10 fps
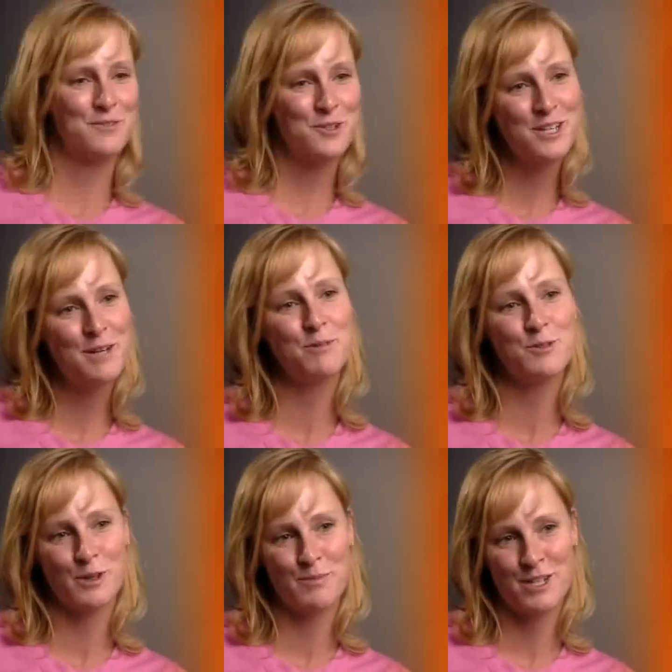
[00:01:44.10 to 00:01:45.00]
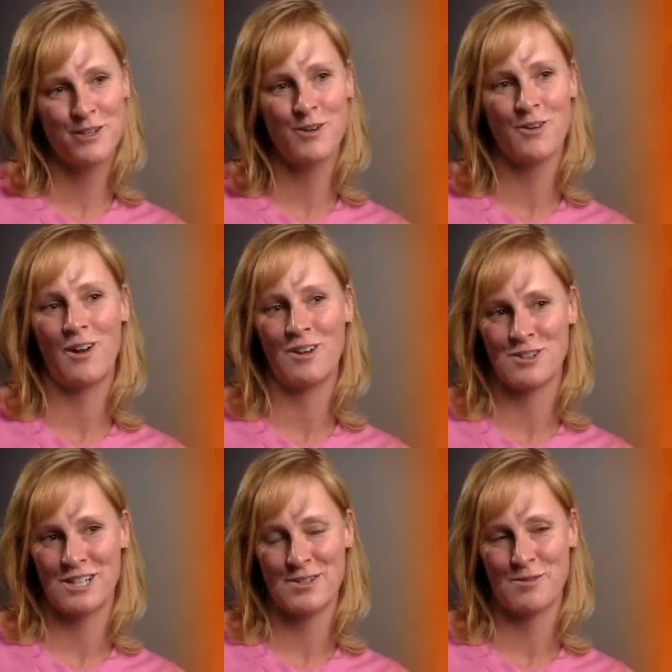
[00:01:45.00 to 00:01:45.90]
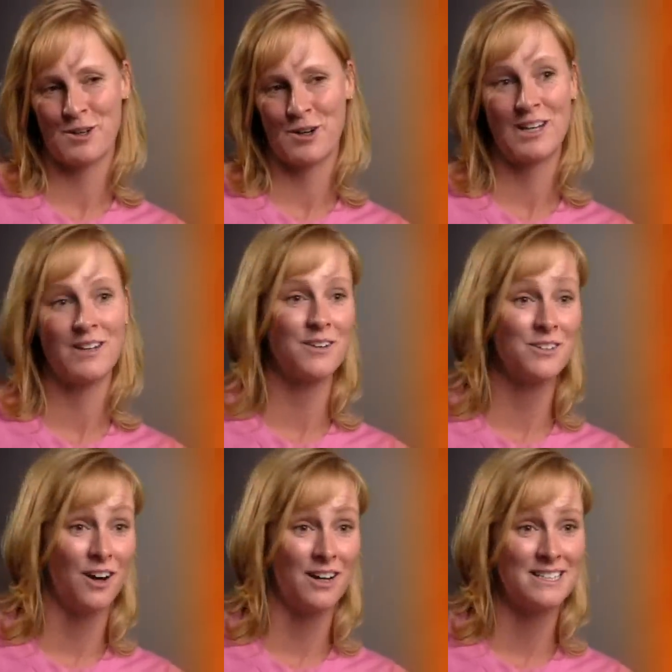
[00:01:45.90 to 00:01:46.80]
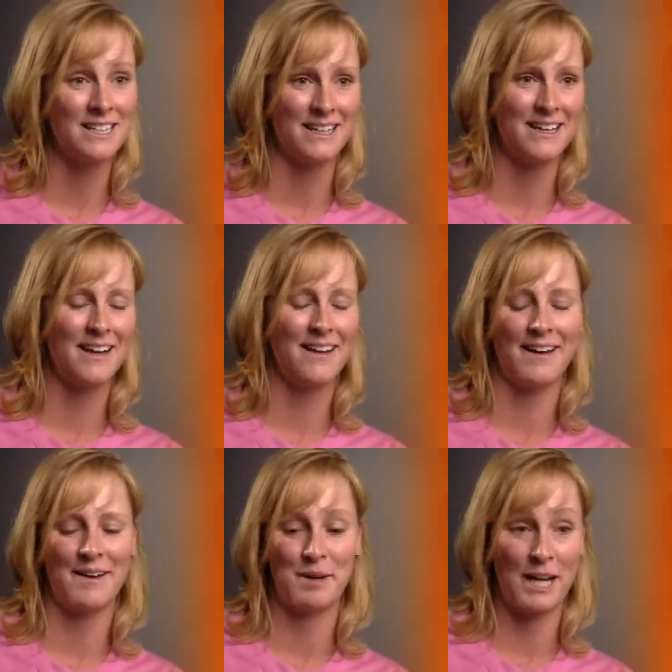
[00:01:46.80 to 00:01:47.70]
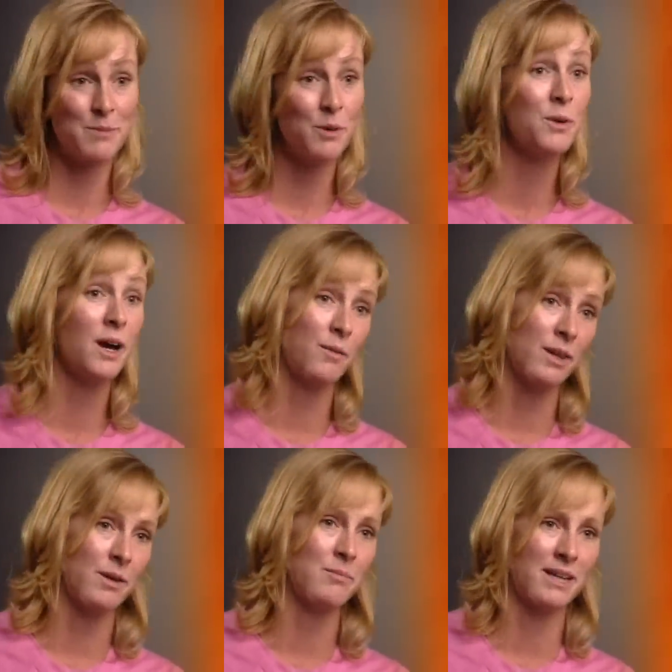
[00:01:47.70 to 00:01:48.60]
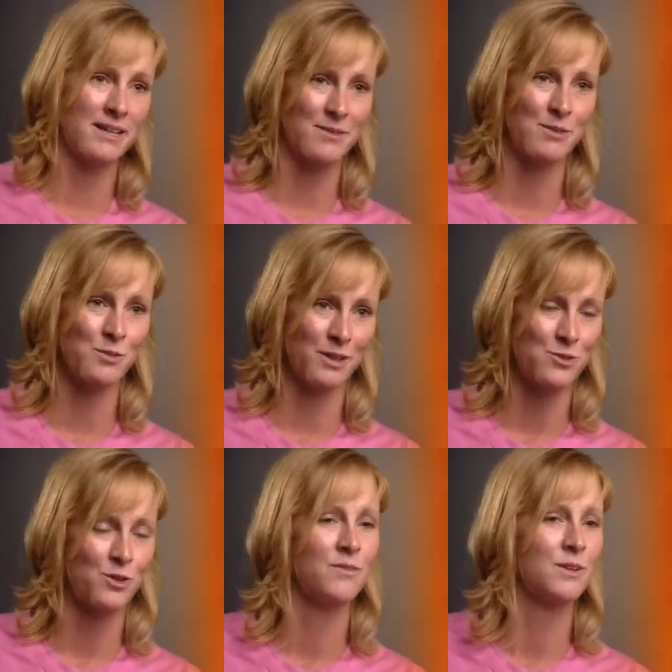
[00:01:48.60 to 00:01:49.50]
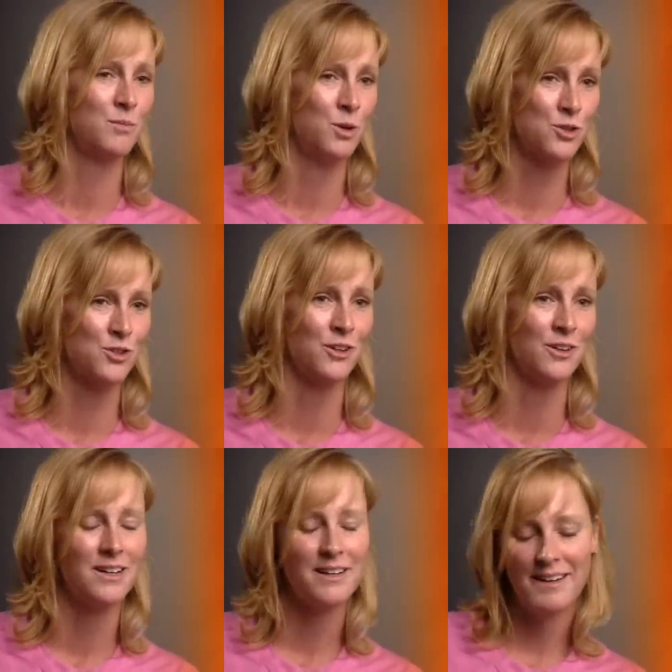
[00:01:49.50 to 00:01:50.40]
The first couple trips to the neurologist were a little daunting. My husband would come with me because it was really sort of an emotional